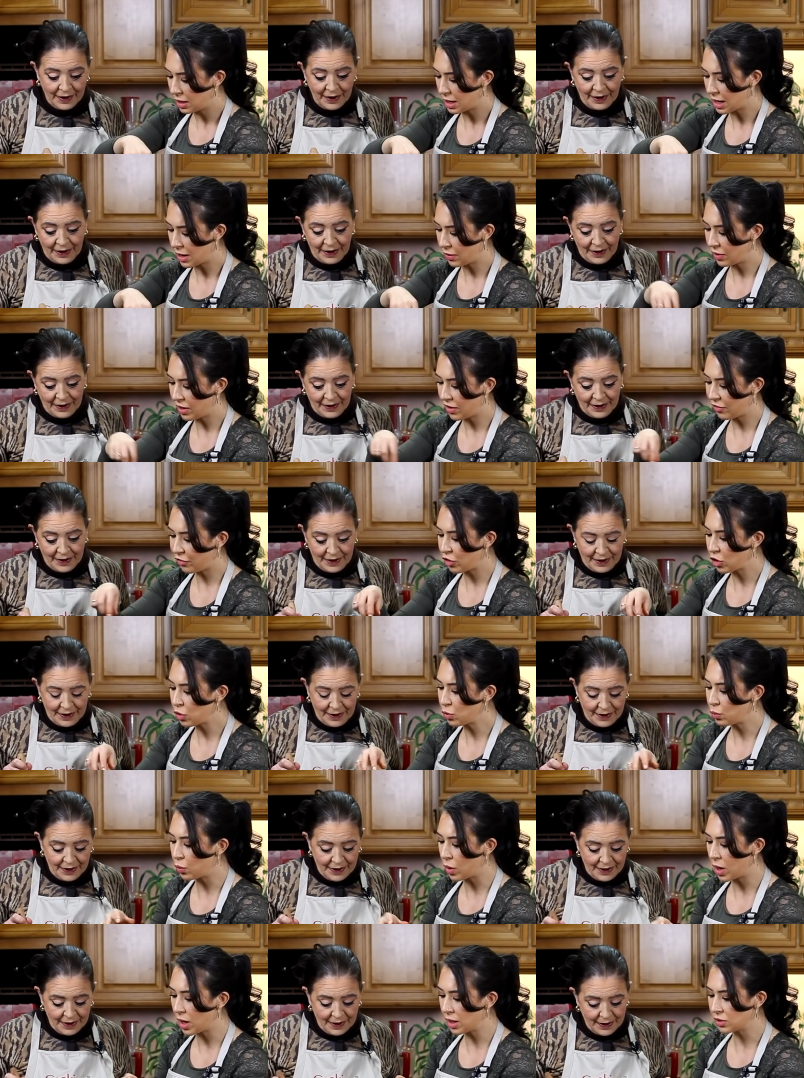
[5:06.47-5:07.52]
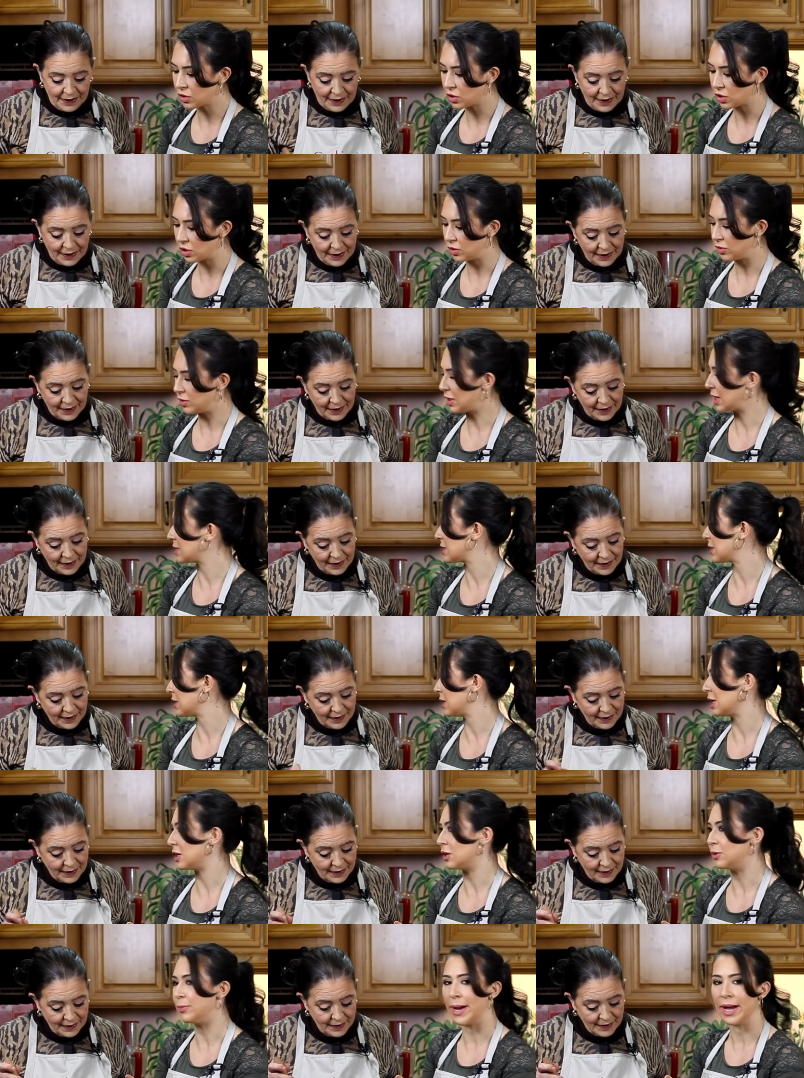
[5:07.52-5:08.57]
Speaker 1: Now, if you want to, that's
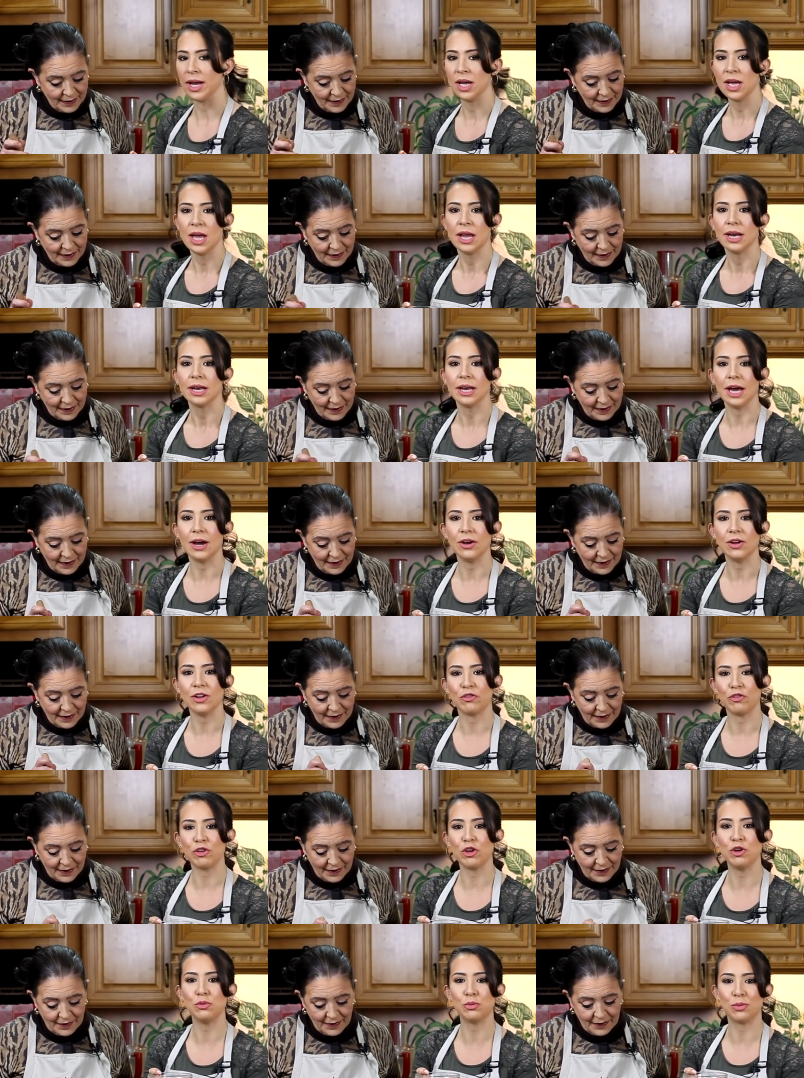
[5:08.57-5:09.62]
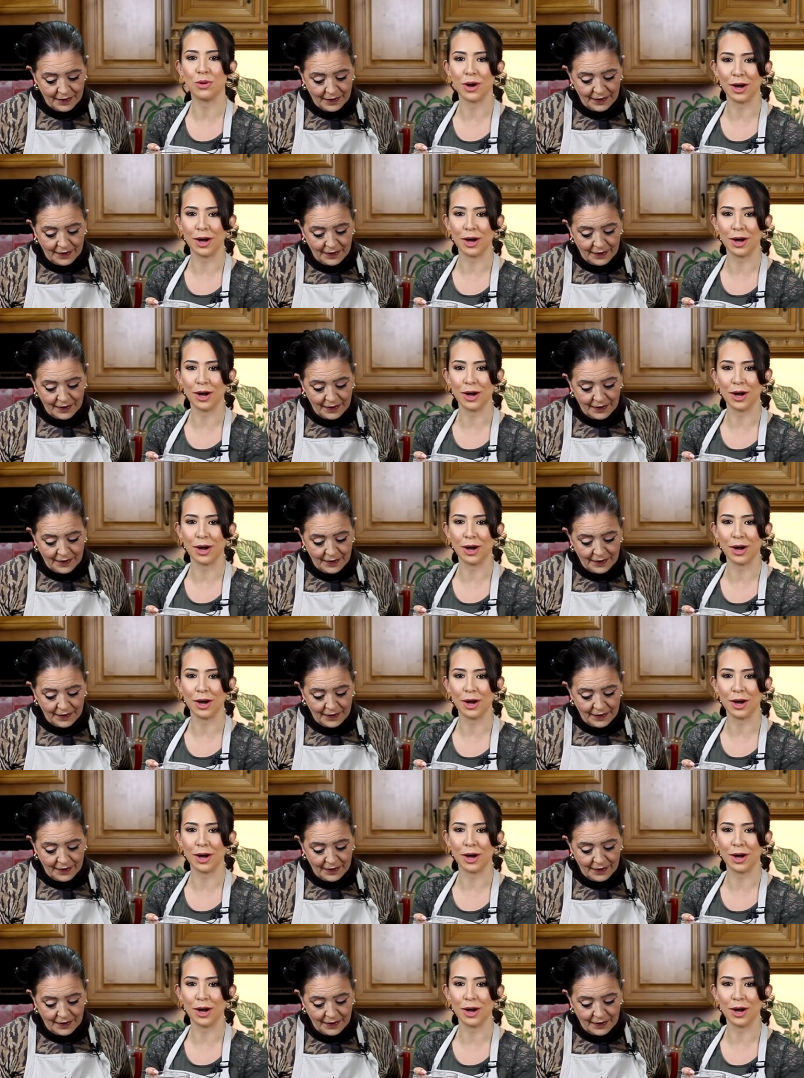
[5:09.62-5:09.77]
illegal, Ma. Now, if you